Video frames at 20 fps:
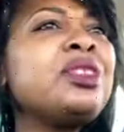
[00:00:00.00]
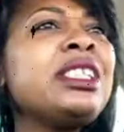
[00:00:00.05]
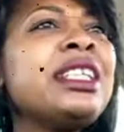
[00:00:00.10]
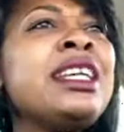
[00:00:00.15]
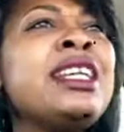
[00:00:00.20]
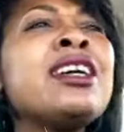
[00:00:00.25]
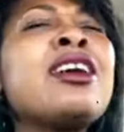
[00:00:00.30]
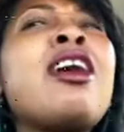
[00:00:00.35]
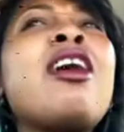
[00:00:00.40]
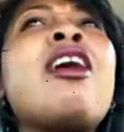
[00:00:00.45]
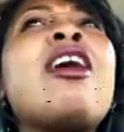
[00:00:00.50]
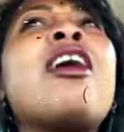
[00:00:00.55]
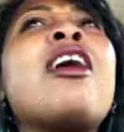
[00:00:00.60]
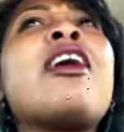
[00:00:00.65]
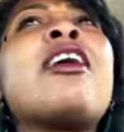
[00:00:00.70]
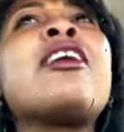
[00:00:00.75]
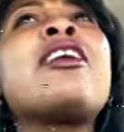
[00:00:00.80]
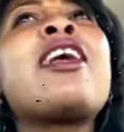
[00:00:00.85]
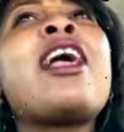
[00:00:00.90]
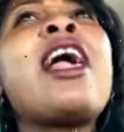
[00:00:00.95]
in the
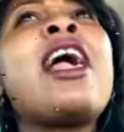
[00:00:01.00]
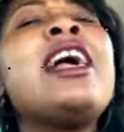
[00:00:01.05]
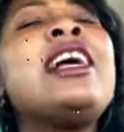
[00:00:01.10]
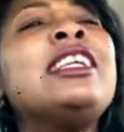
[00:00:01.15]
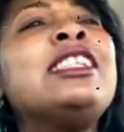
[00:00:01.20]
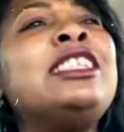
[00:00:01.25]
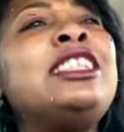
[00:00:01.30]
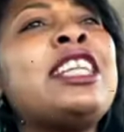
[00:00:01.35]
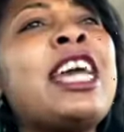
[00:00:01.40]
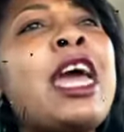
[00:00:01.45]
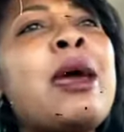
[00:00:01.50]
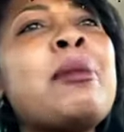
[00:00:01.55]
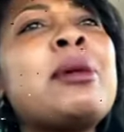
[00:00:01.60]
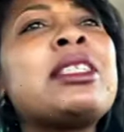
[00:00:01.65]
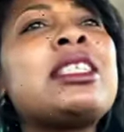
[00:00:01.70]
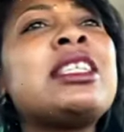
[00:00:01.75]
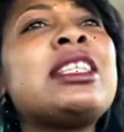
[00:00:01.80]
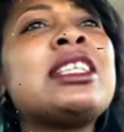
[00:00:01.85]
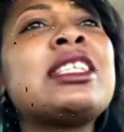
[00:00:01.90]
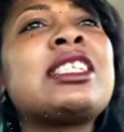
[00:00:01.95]
car, jamming
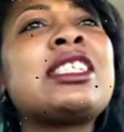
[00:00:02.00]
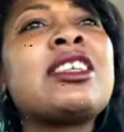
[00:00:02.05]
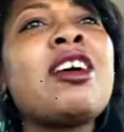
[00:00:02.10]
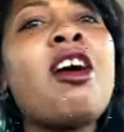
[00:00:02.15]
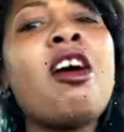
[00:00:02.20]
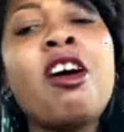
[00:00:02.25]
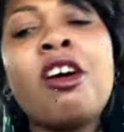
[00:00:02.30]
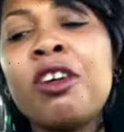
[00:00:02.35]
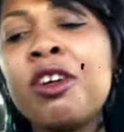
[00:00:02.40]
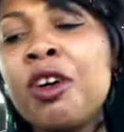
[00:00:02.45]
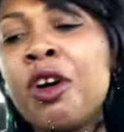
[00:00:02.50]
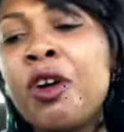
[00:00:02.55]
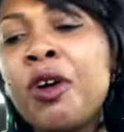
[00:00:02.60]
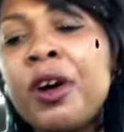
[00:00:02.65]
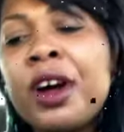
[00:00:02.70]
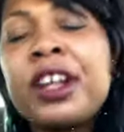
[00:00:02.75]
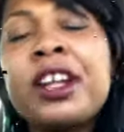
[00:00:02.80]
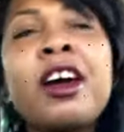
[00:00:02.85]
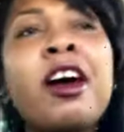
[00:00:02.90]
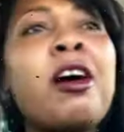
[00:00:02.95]
to this song
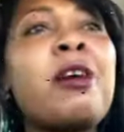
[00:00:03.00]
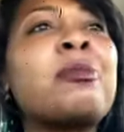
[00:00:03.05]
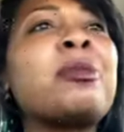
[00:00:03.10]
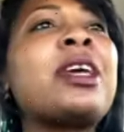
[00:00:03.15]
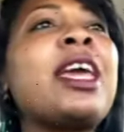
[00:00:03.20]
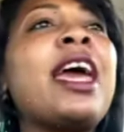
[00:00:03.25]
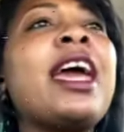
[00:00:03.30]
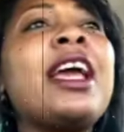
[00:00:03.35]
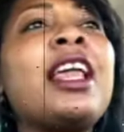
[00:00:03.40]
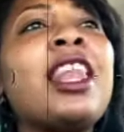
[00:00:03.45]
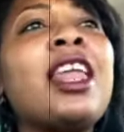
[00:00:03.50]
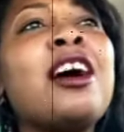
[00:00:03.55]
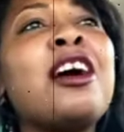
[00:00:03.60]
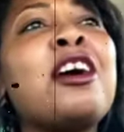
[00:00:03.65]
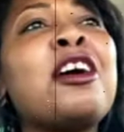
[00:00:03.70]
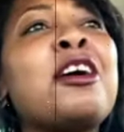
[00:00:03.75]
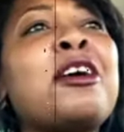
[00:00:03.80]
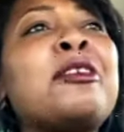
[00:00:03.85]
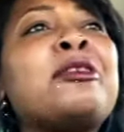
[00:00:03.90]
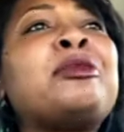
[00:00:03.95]
on um, K
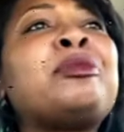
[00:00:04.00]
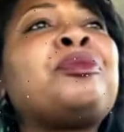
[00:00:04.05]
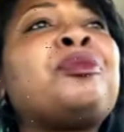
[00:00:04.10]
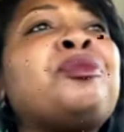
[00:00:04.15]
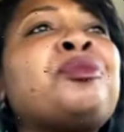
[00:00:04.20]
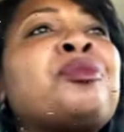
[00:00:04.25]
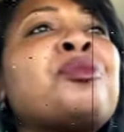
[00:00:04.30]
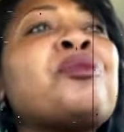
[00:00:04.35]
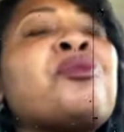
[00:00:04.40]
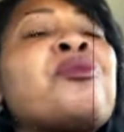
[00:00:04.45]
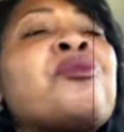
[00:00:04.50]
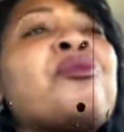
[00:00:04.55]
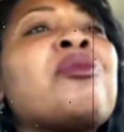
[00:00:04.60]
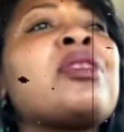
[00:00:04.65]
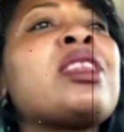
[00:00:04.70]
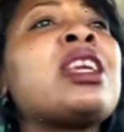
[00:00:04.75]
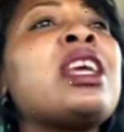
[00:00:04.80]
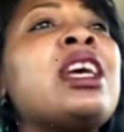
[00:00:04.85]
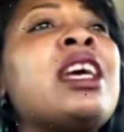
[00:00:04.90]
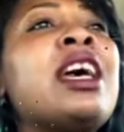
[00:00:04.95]
Love
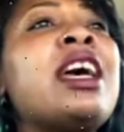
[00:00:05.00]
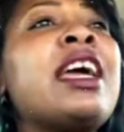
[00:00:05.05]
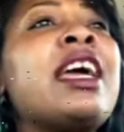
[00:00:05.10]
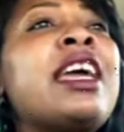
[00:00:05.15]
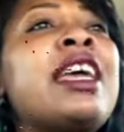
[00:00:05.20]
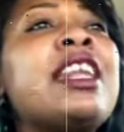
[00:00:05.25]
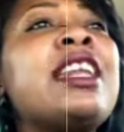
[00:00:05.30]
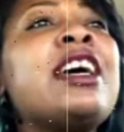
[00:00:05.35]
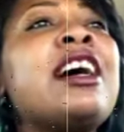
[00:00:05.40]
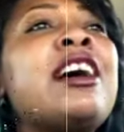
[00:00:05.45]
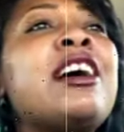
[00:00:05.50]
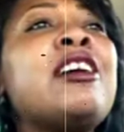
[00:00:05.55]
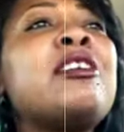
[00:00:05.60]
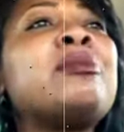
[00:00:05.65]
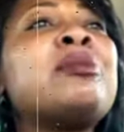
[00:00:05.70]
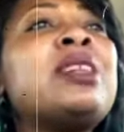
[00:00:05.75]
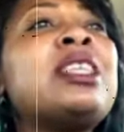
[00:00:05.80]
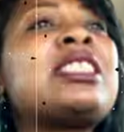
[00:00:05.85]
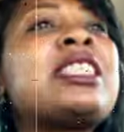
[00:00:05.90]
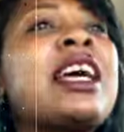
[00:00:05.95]
and
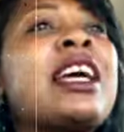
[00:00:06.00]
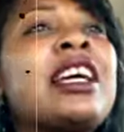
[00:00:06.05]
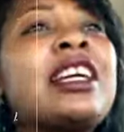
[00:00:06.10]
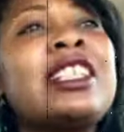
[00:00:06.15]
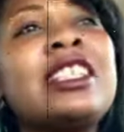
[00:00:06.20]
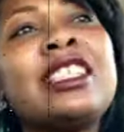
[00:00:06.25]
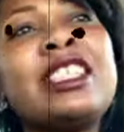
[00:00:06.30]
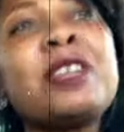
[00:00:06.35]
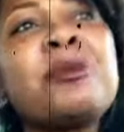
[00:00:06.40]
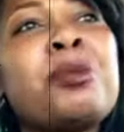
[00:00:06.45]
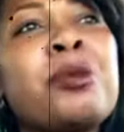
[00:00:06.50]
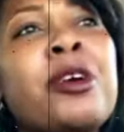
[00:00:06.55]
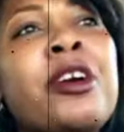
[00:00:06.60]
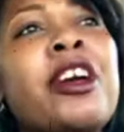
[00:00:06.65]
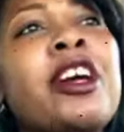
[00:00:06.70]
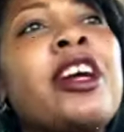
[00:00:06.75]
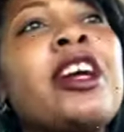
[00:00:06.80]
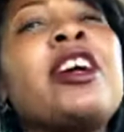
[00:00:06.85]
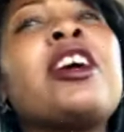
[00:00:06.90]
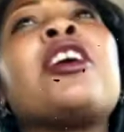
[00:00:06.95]
um, it's like a
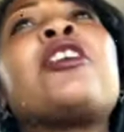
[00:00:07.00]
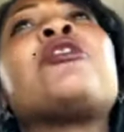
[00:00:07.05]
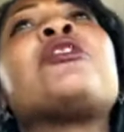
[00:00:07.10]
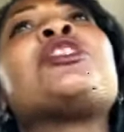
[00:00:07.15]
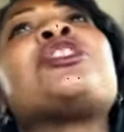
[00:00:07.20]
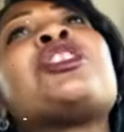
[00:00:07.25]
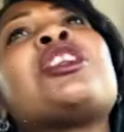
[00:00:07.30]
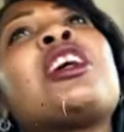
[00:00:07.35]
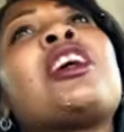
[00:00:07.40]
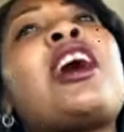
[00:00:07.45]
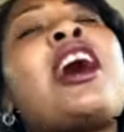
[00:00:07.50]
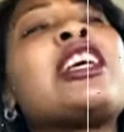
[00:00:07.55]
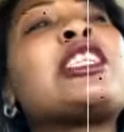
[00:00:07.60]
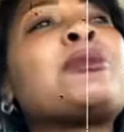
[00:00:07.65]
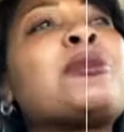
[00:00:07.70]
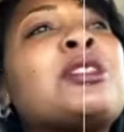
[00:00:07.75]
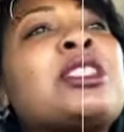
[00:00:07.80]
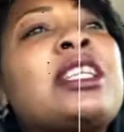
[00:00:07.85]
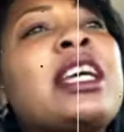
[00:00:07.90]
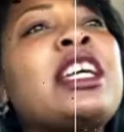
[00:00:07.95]
contemporary Christian
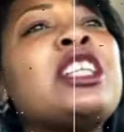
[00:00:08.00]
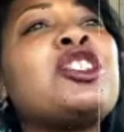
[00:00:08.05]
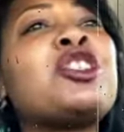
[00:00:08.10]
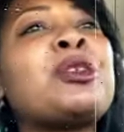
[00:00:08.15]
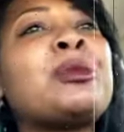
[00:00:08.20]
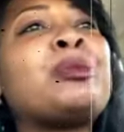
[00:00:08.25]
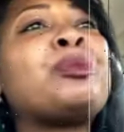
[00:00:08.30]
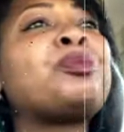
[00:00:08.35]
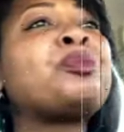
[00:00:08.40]
gospel station.